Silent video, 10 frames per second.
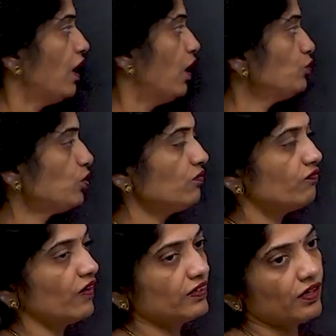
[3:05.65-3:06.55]
Out of
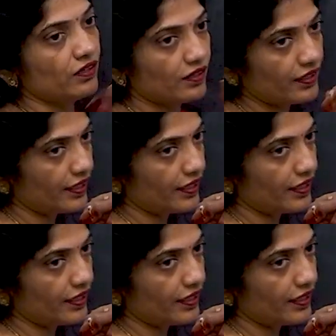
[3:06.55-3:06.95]
118,